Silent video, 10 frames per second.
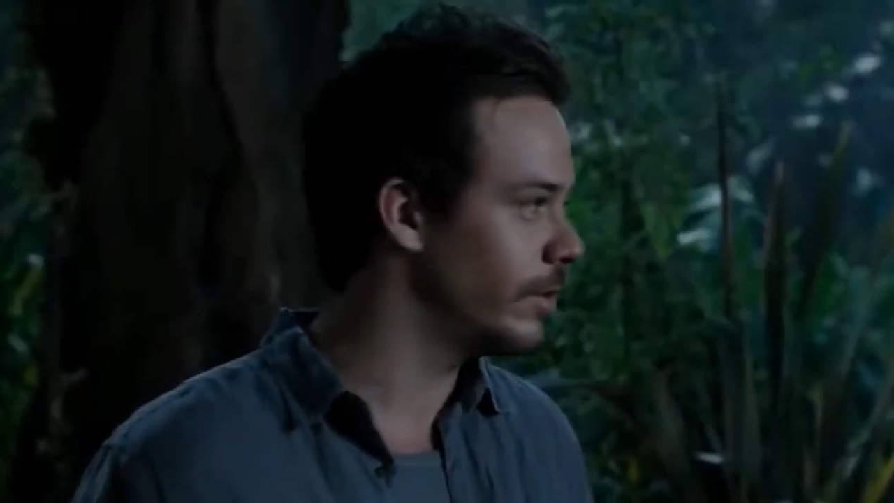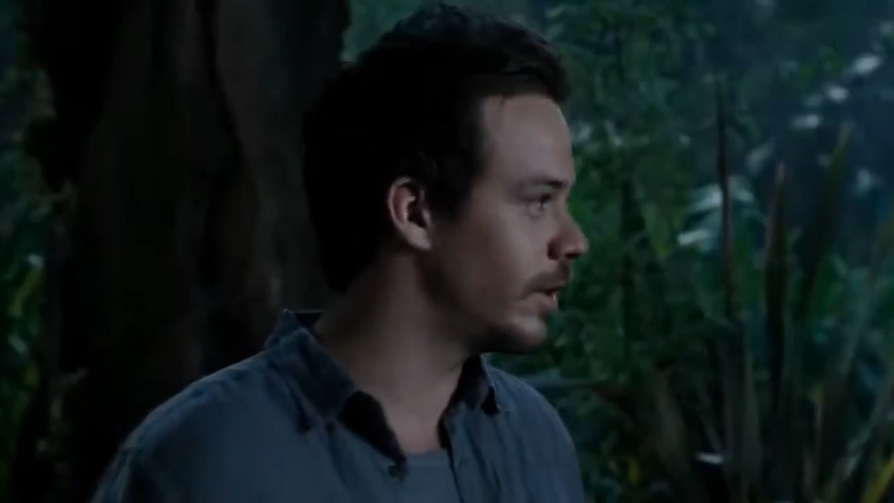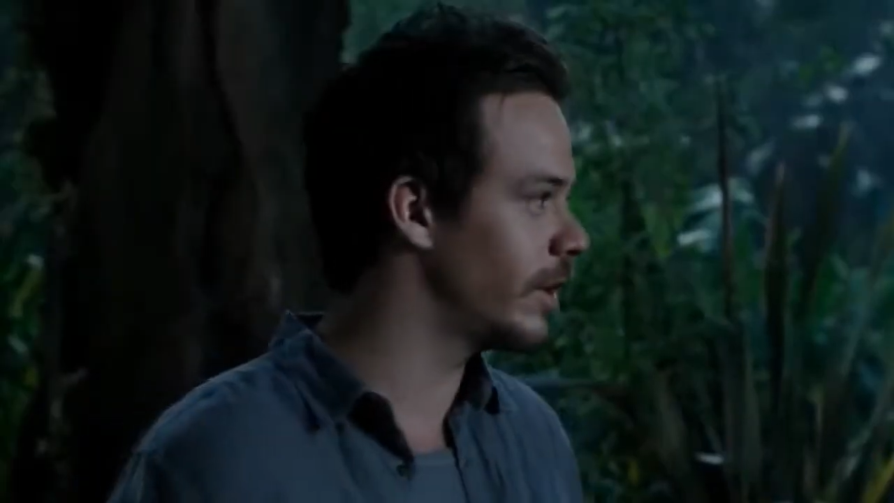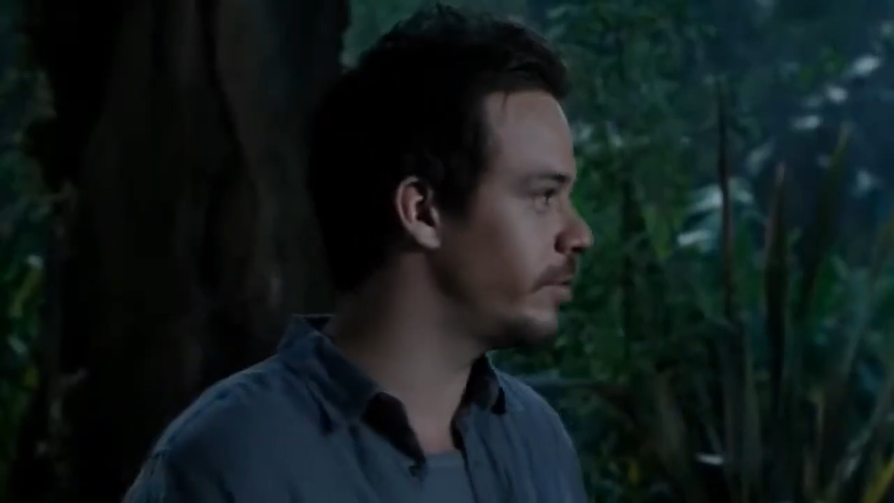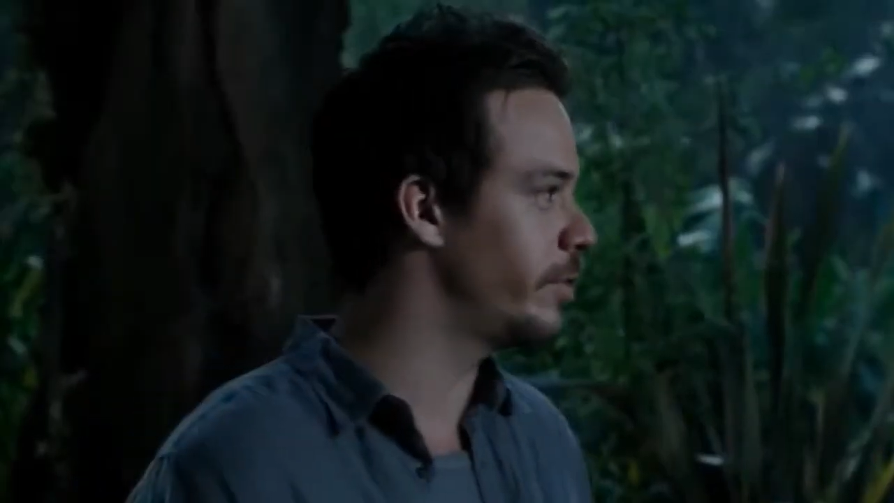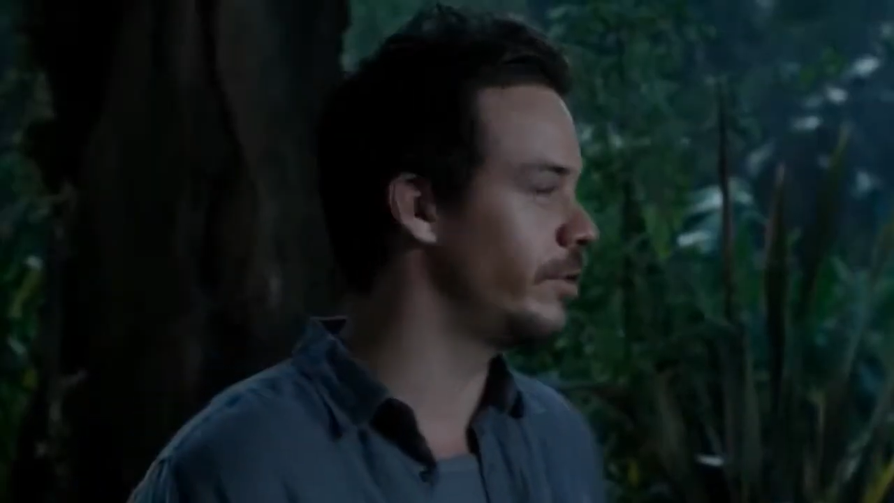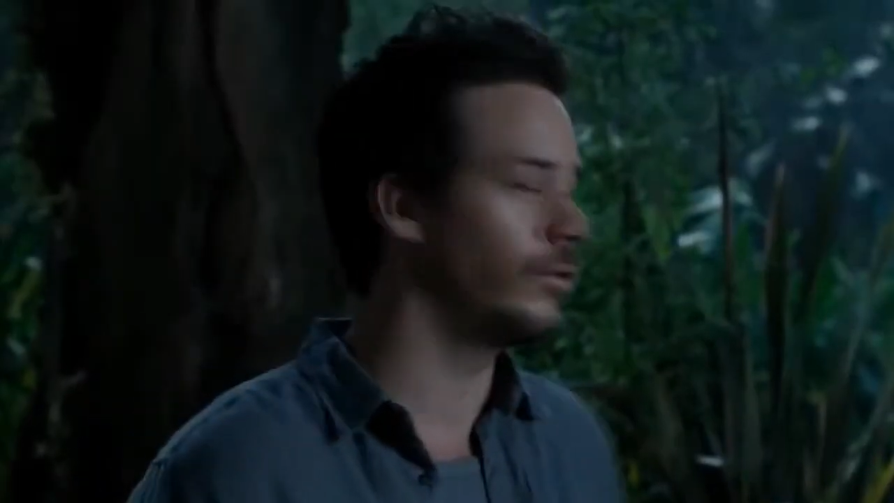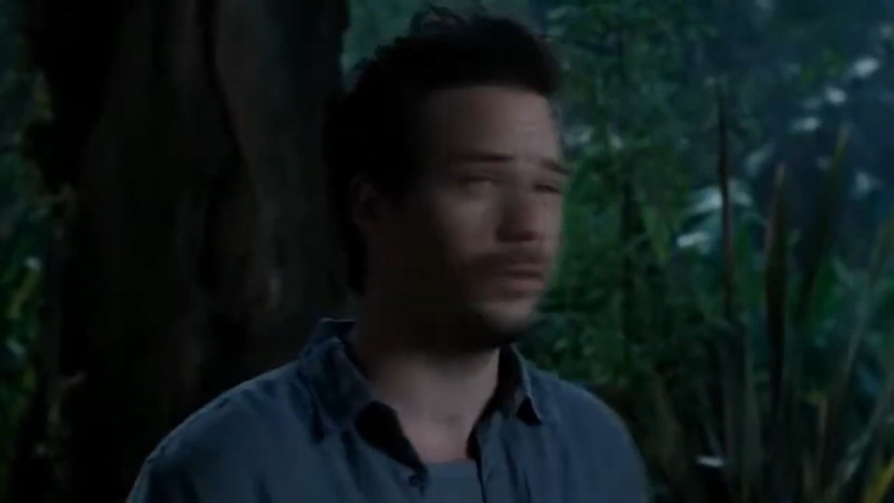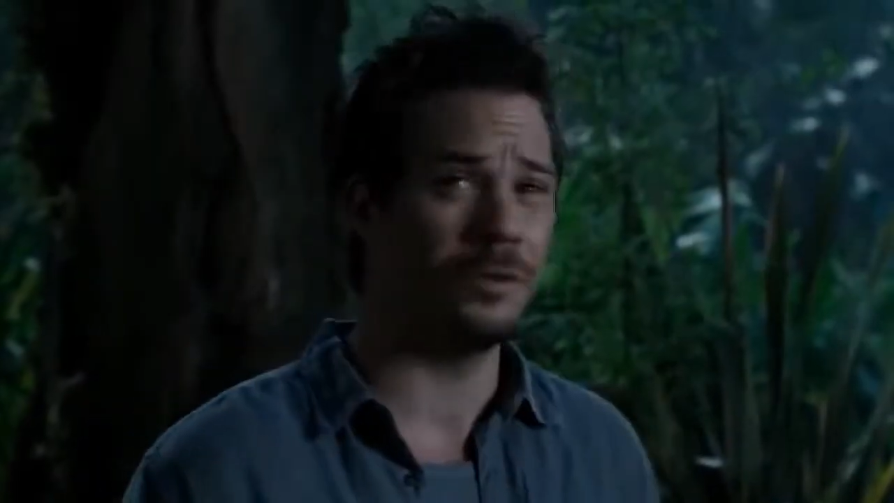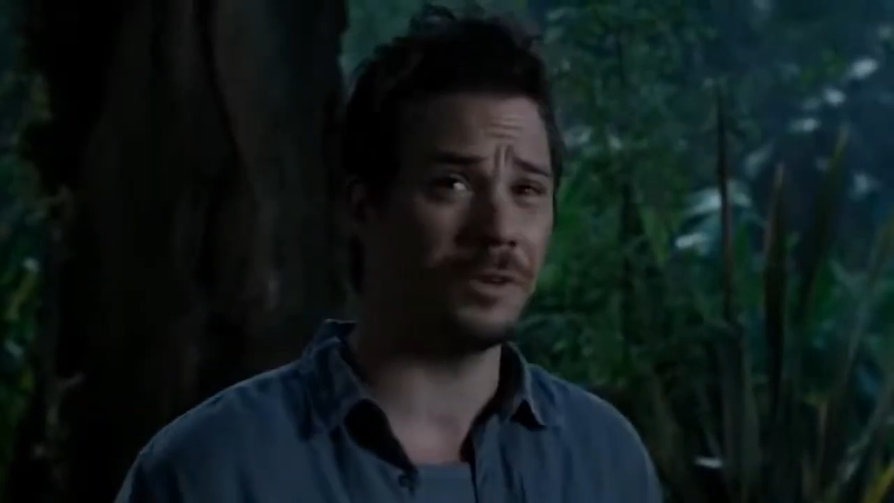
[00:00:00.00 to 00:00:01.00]
everything I put you
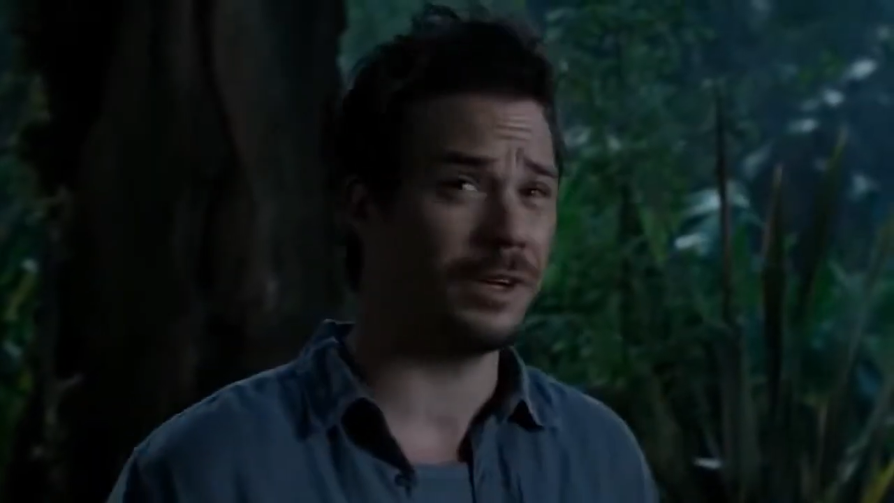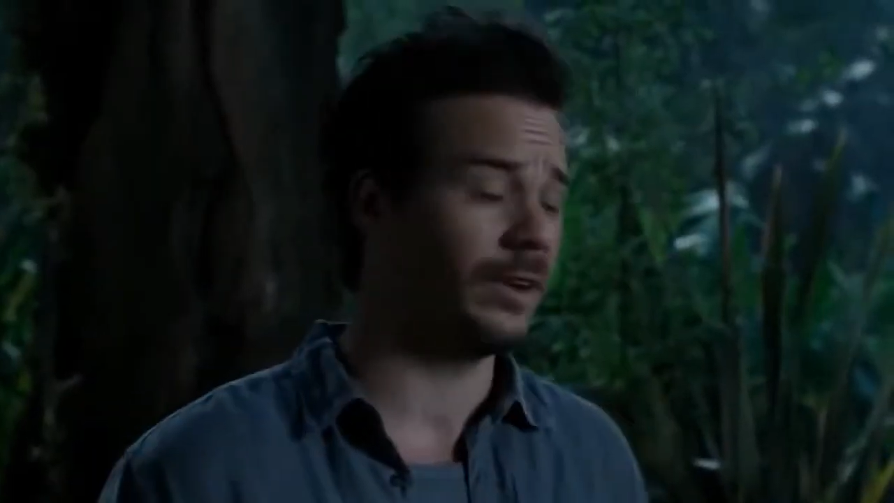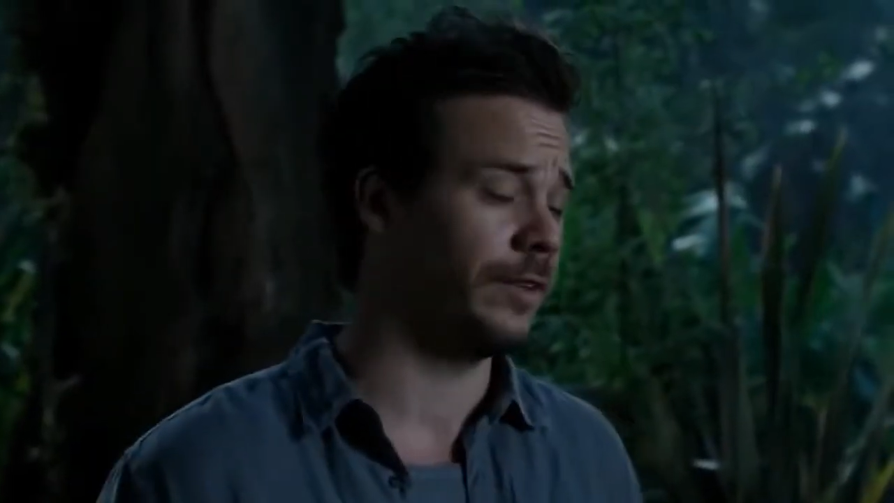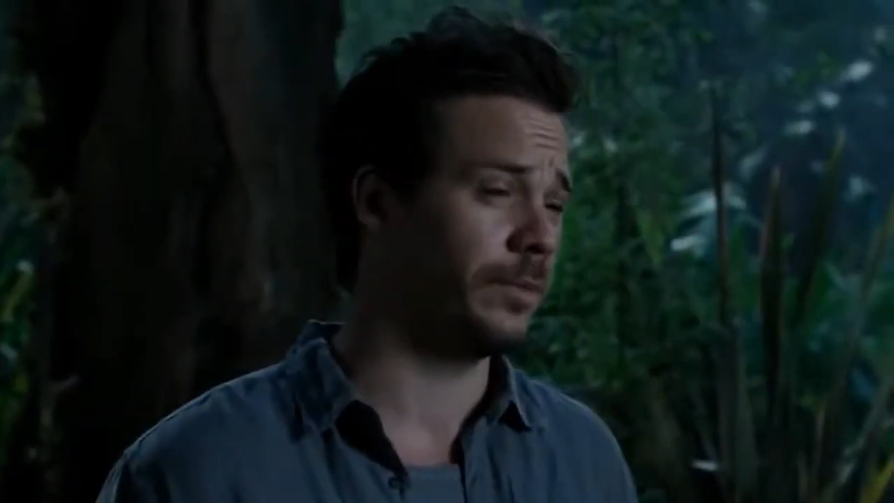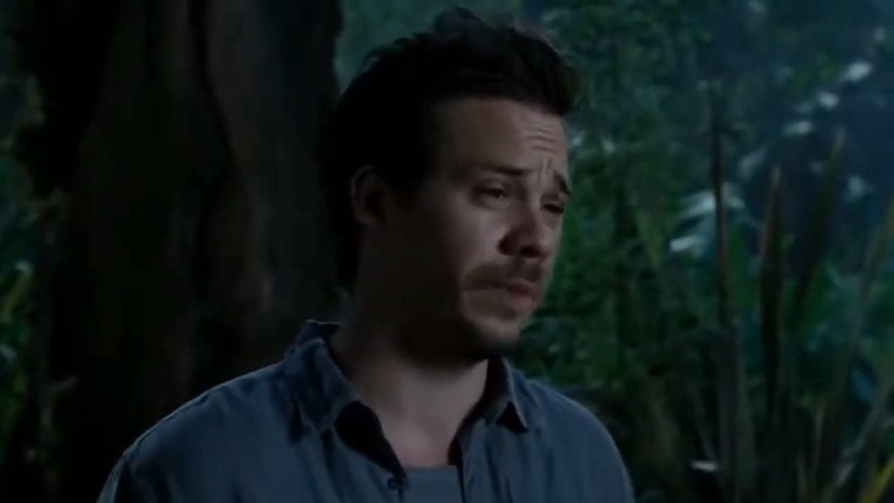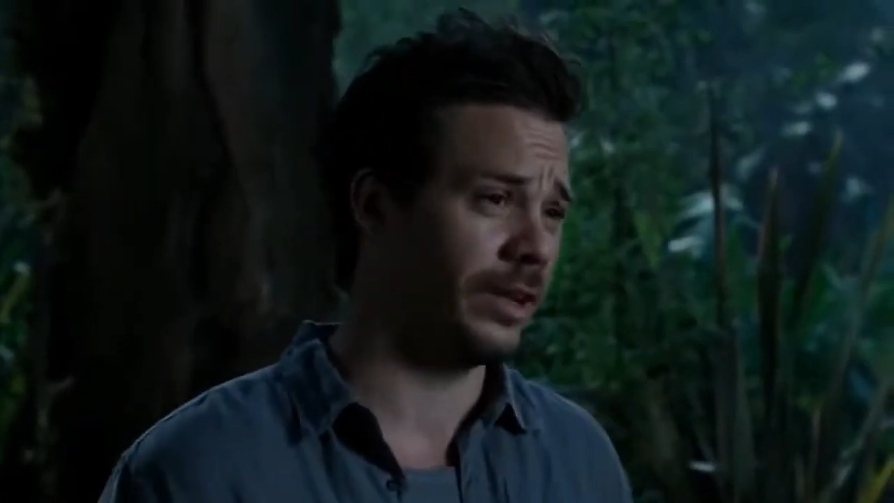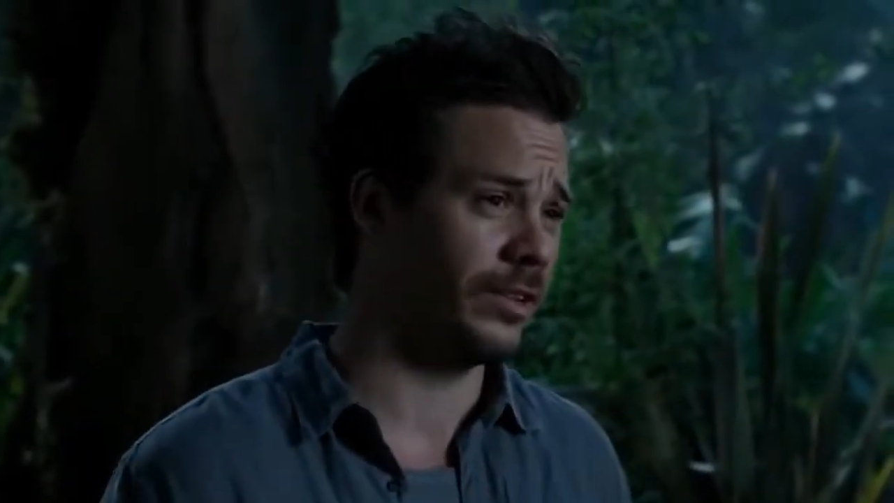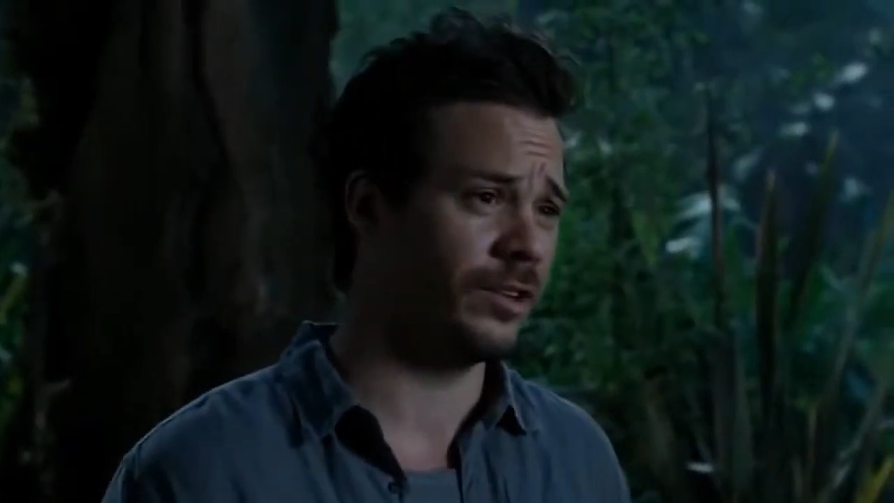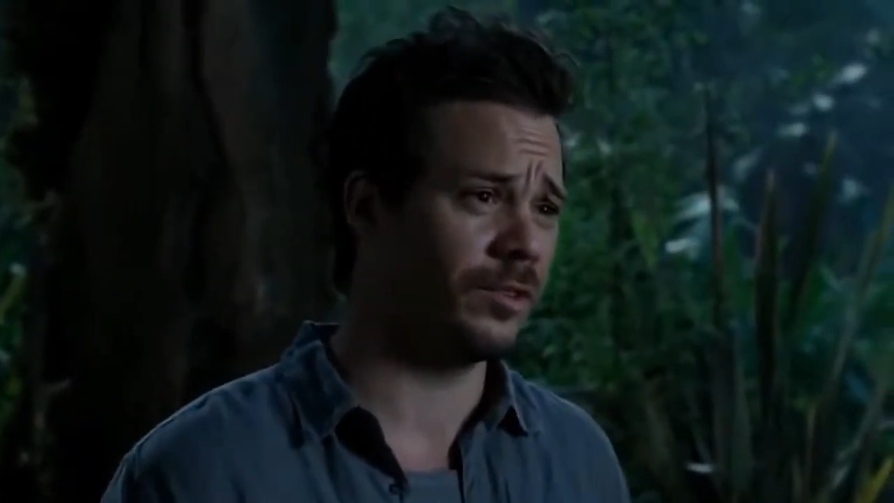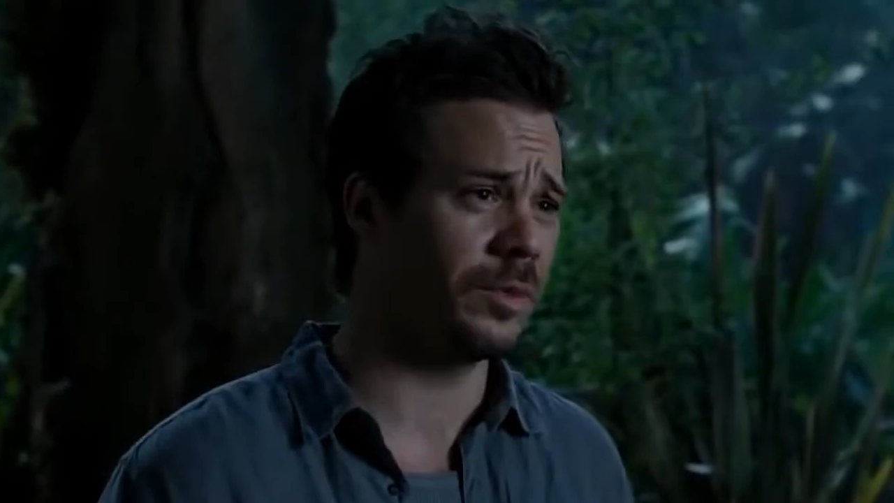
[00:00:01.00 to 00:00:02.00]
through, you don't ever have to
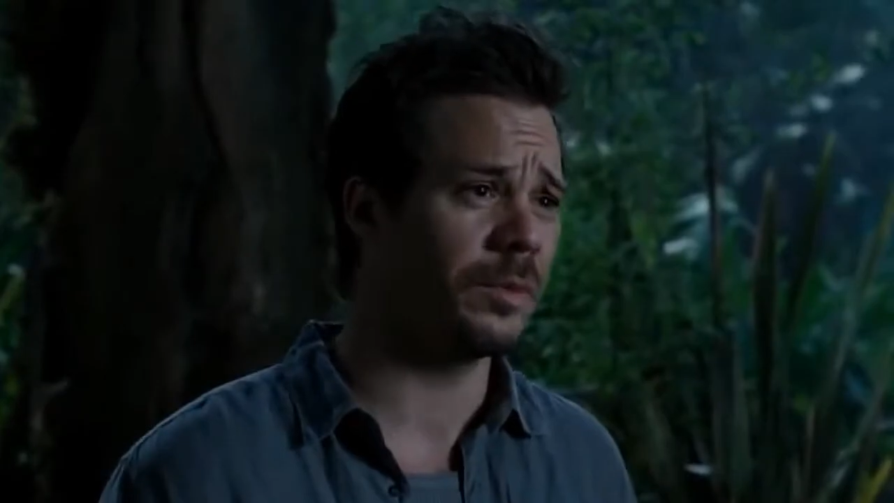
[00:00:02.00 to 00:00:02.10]
apologize to